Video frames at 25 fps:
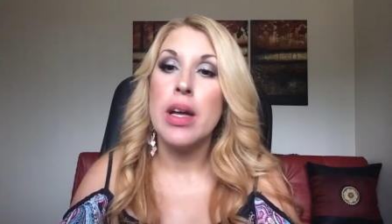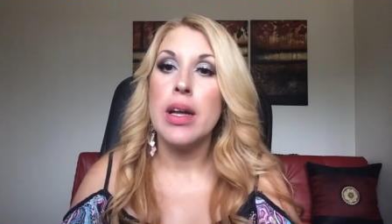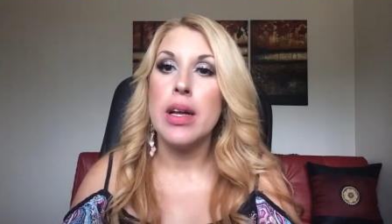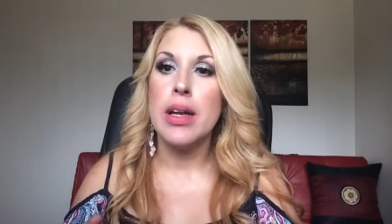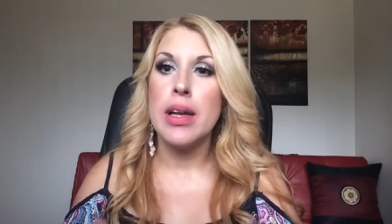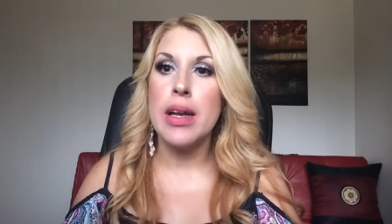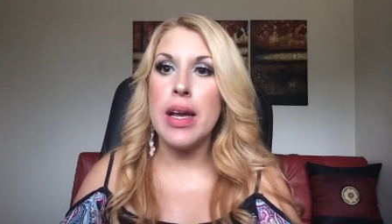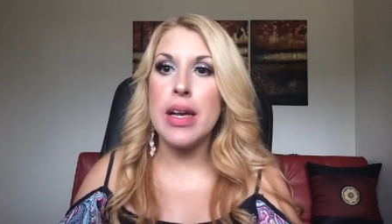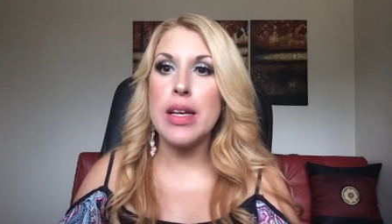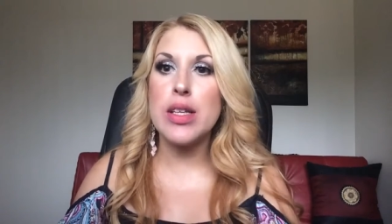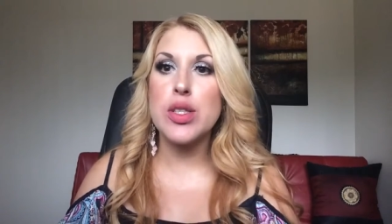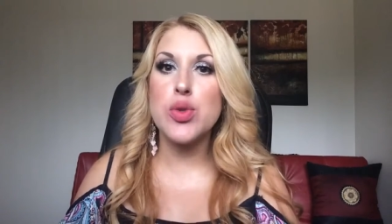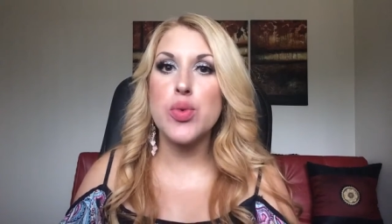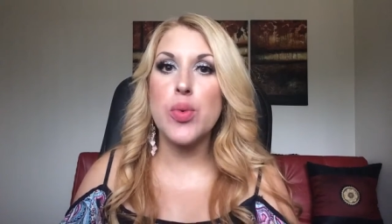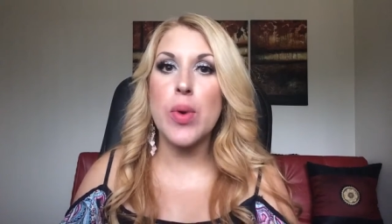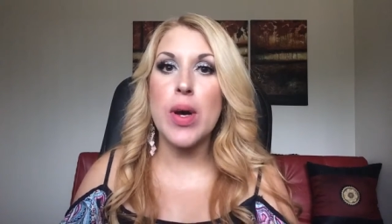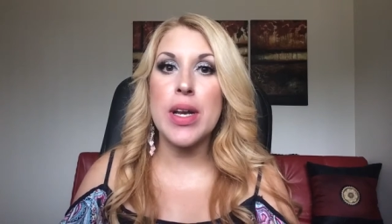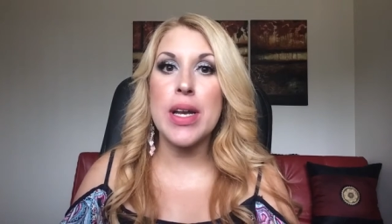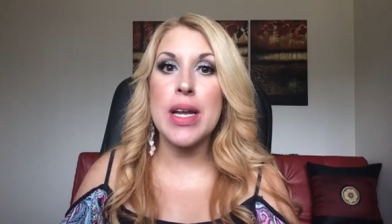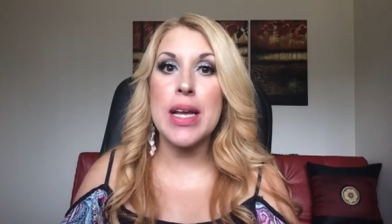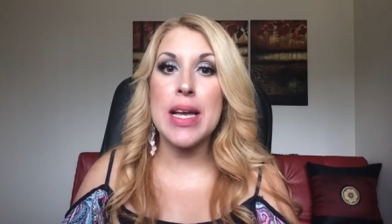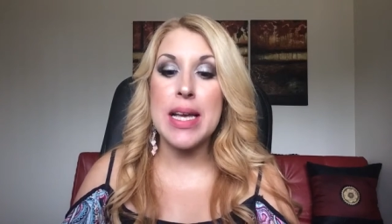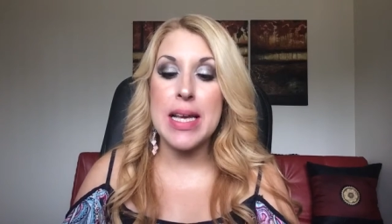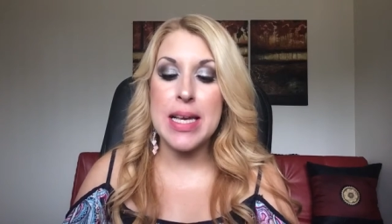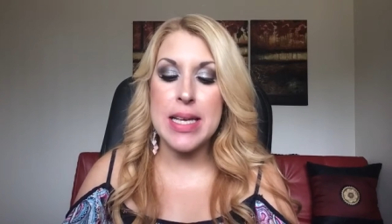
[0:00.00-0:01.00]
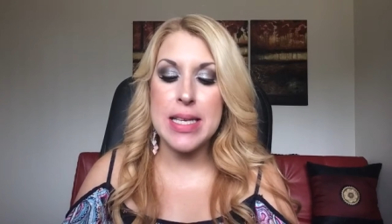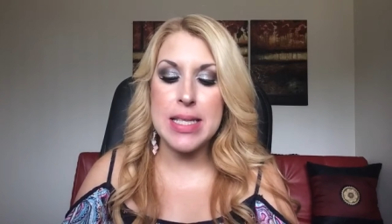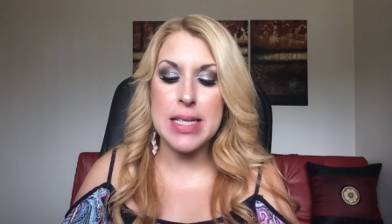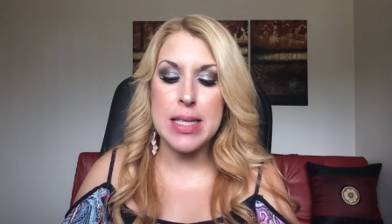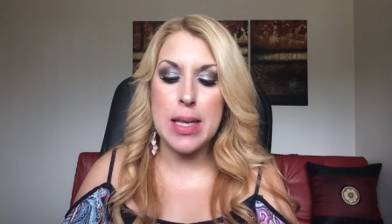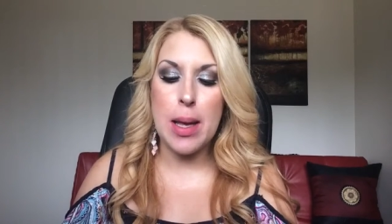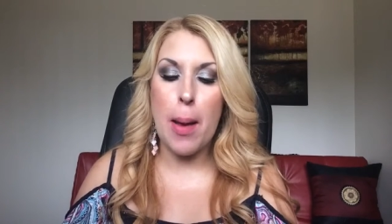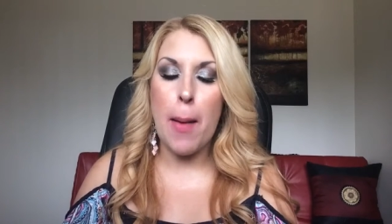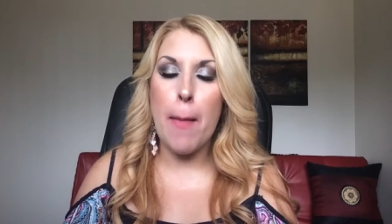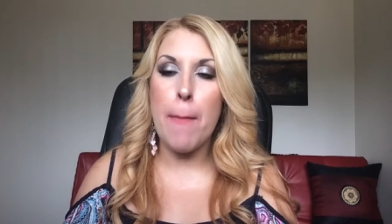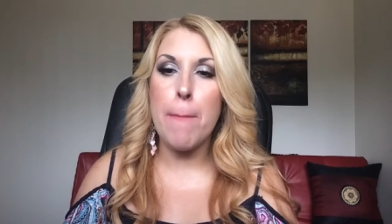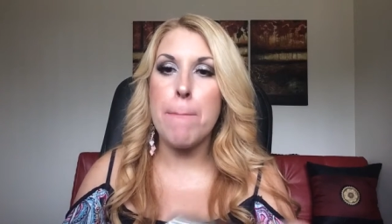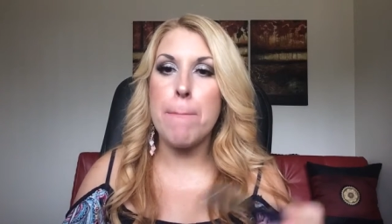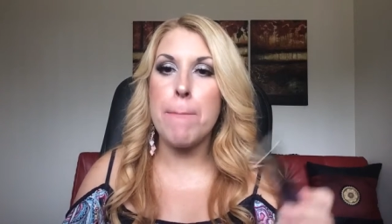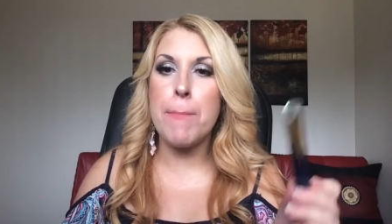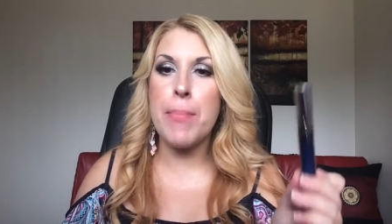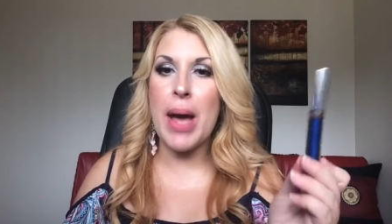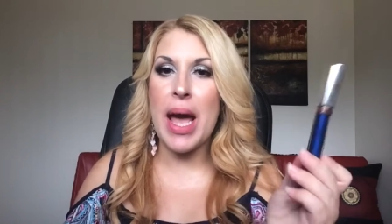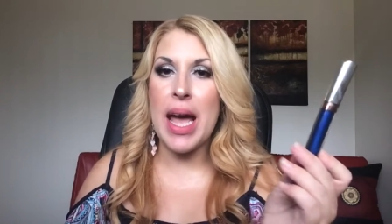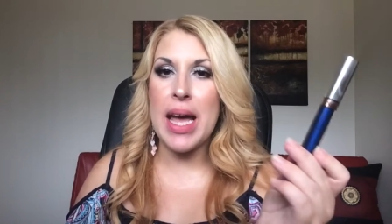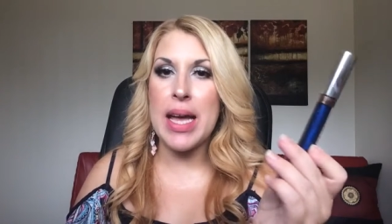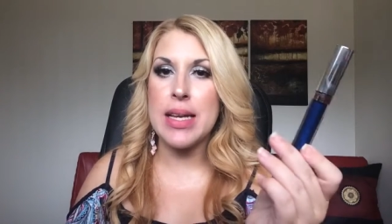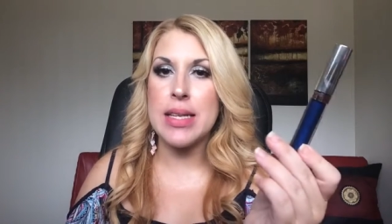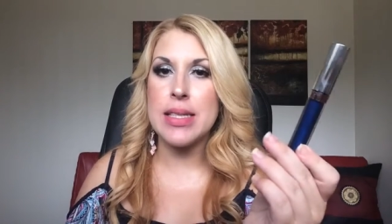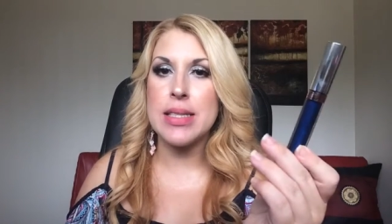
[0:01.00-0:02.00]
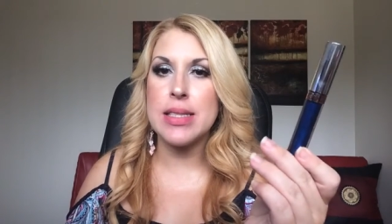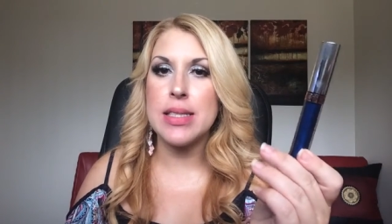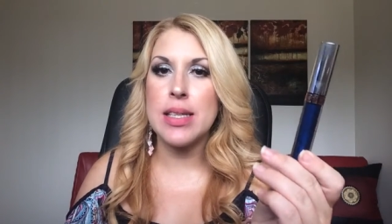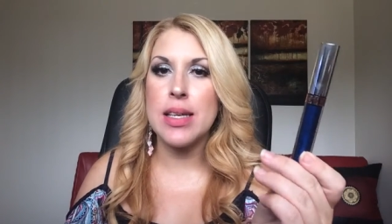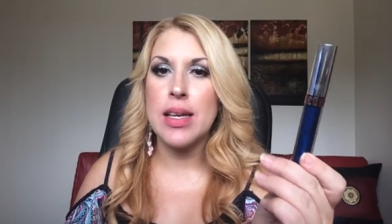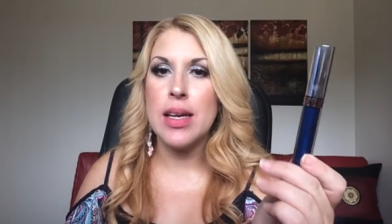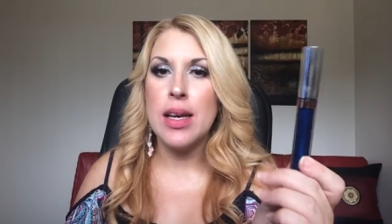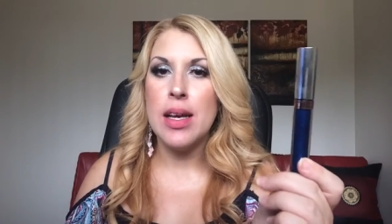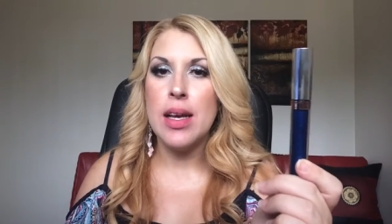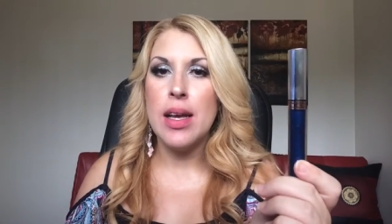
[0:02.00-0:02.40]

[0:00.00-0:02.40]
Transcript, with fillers: Next one is Paint,